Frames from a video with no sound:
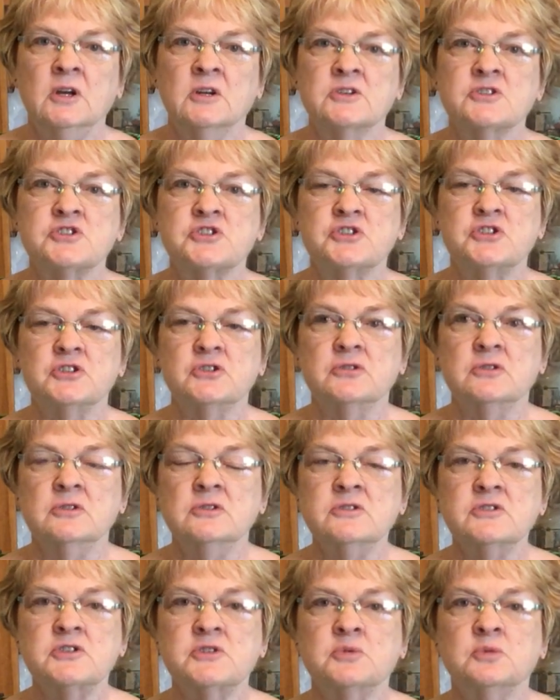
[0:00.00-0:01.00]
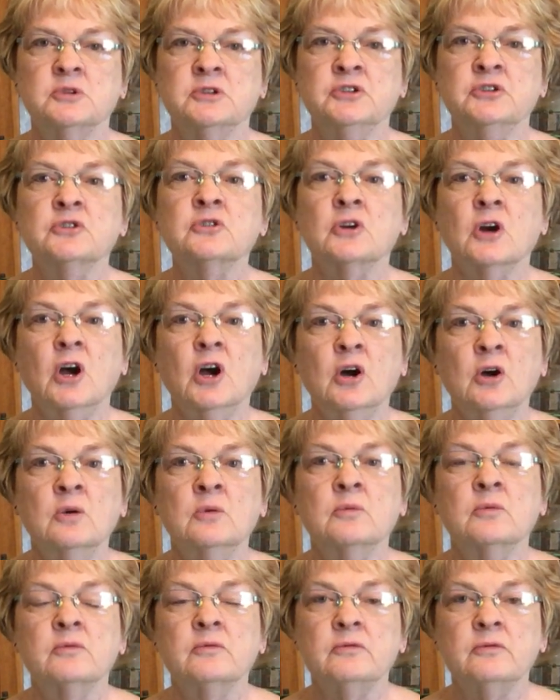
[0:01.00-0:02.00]
Students, when you're
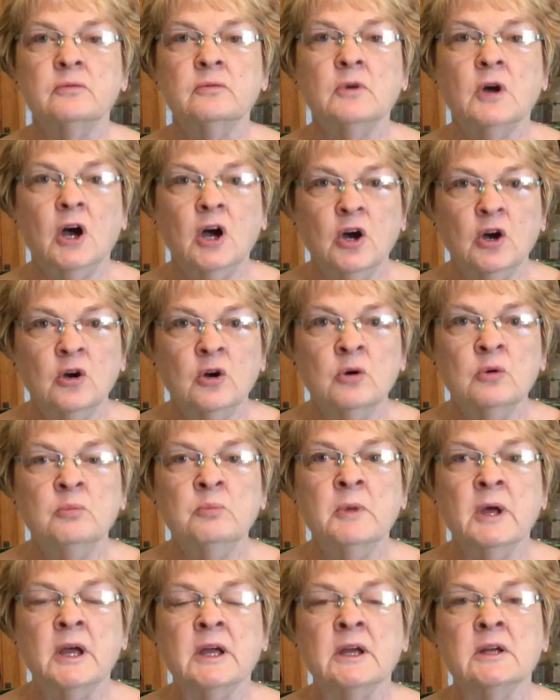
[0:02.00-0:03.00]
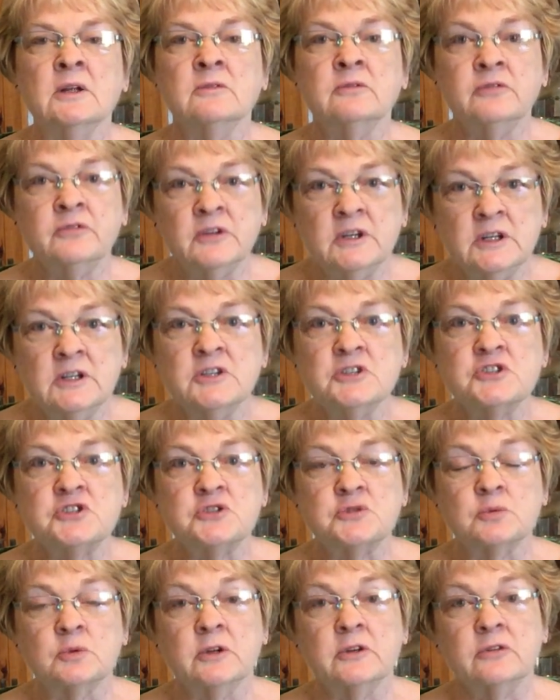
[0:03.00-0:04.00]
home and
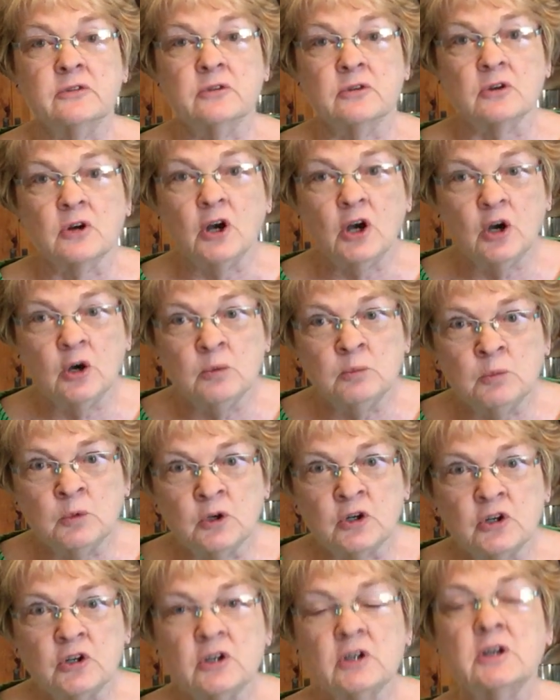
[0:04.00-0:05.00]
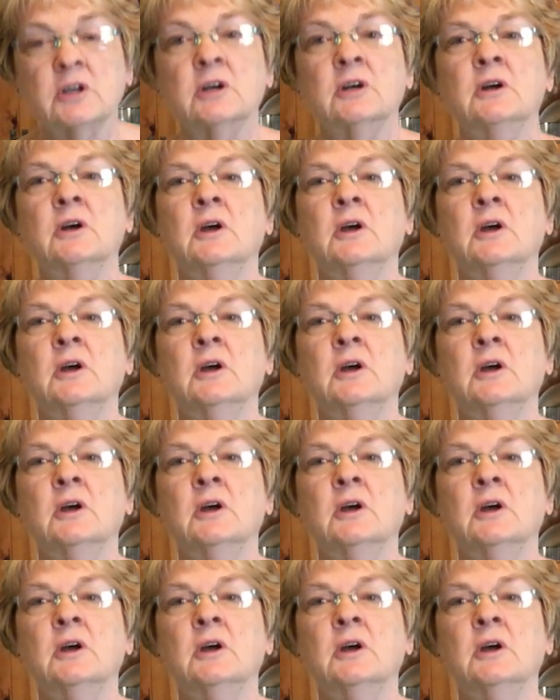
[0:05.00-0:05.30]
finished with your homework,